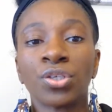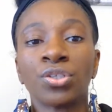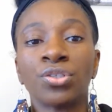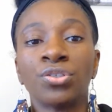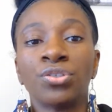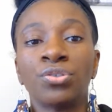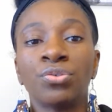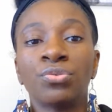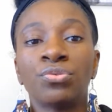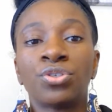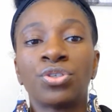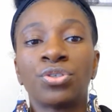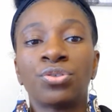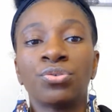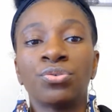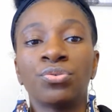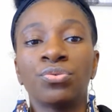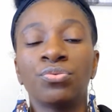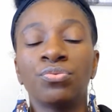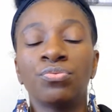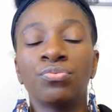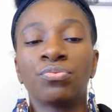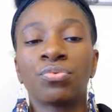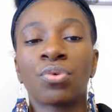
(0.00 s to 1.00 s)
due
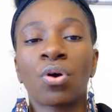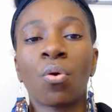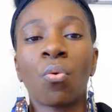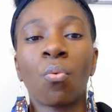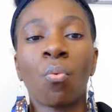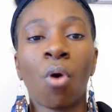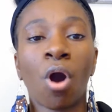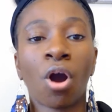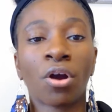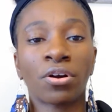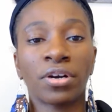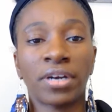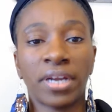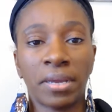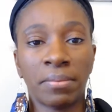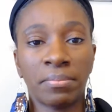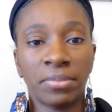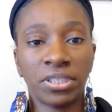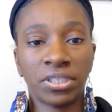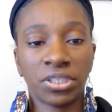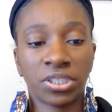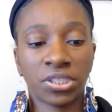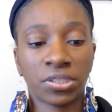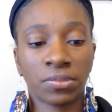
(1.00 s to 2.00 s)
to water
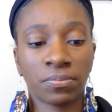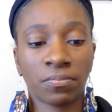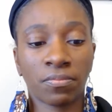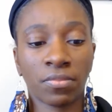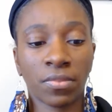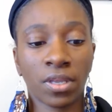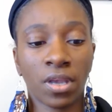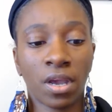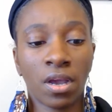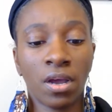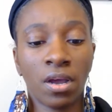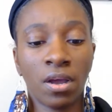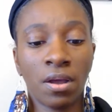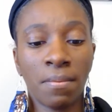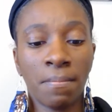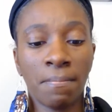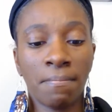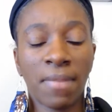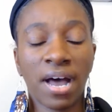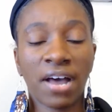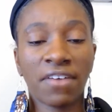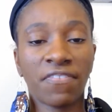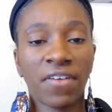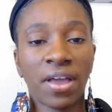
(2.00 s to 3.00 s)
damage.
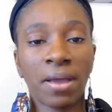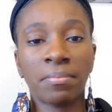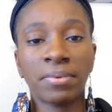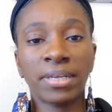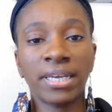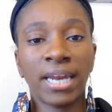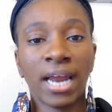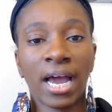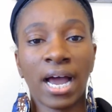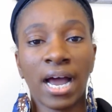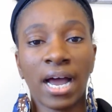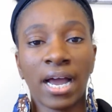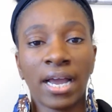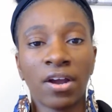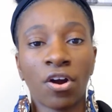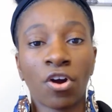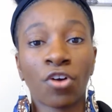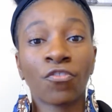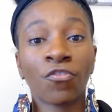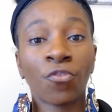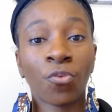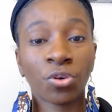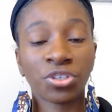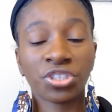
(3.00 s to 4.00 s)
My family and I
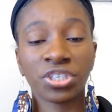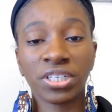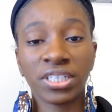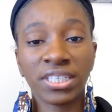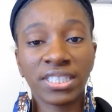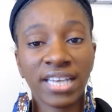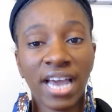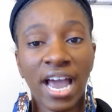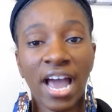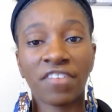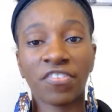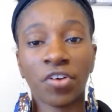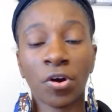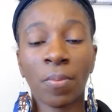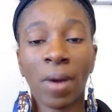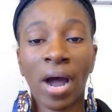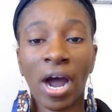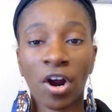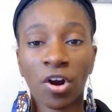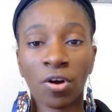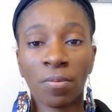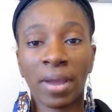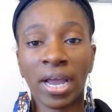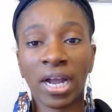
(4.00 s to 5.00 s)
are fortunate to have our
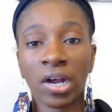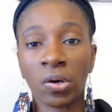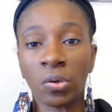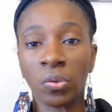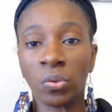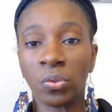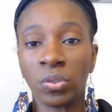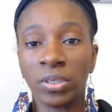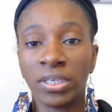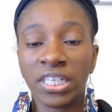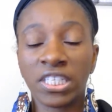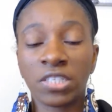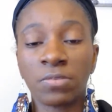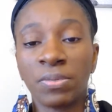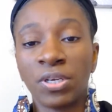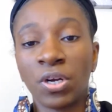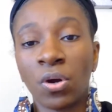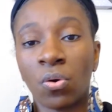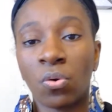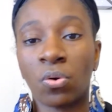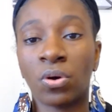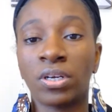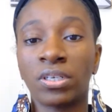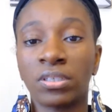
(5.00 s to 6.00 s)
power back on. It's been
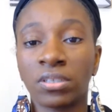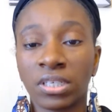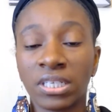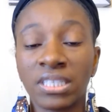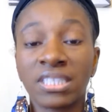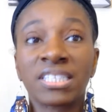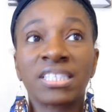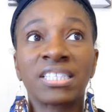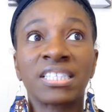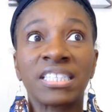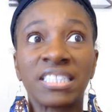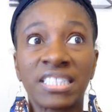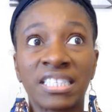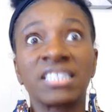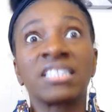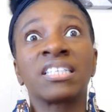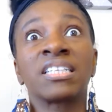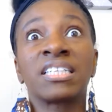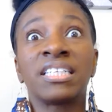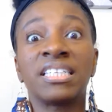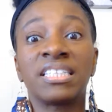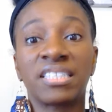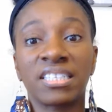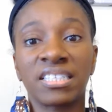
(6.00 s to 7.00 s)
on
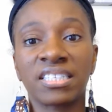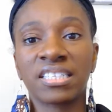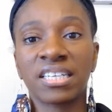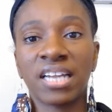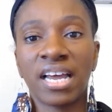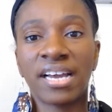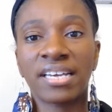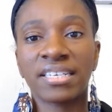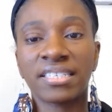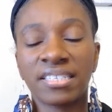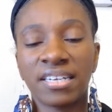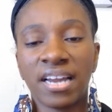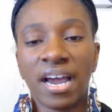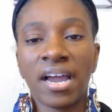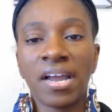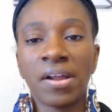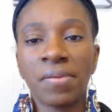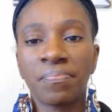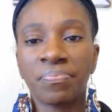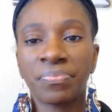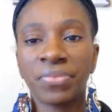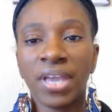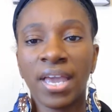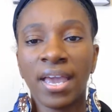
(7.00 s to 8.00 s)
consistently since last
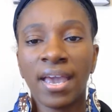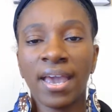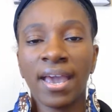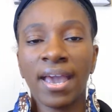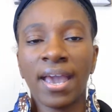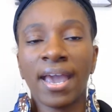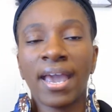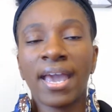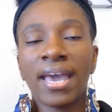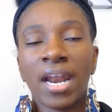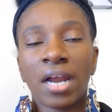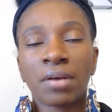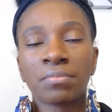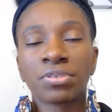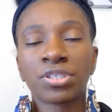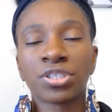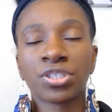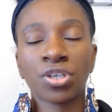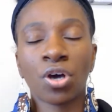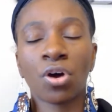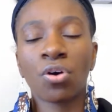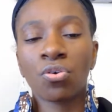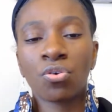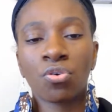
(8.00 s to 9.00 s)
night, and I'm
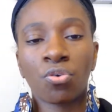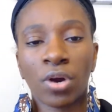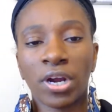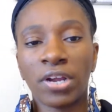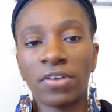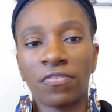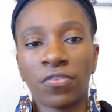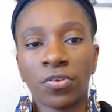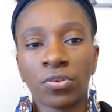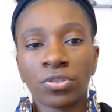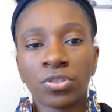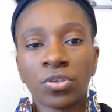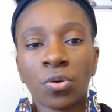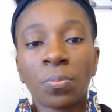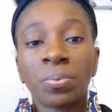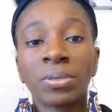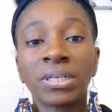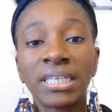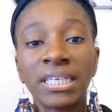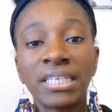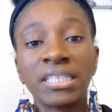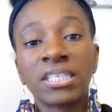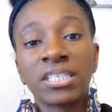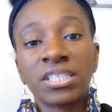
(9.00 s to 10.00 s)
so grateful. So,
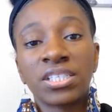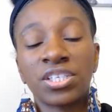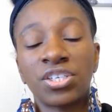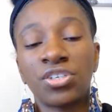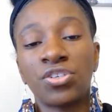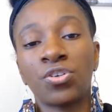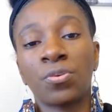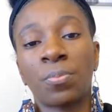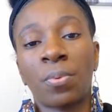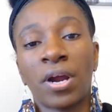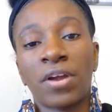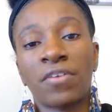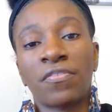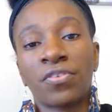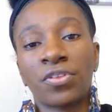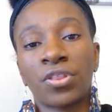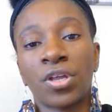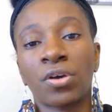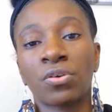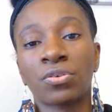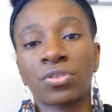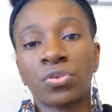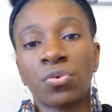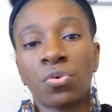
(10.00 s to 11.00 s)
please continue to pray for
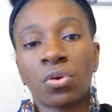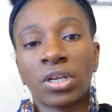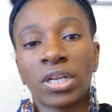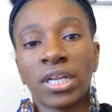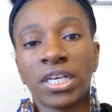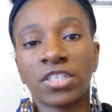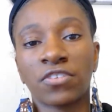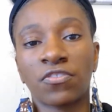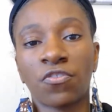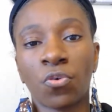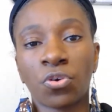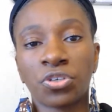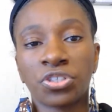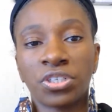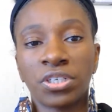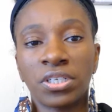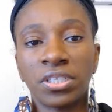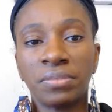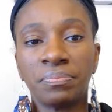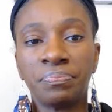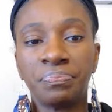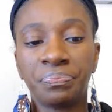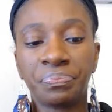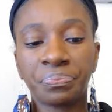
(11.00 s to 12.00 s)
those who are less
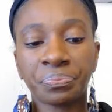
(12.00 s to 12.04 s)
fortunate.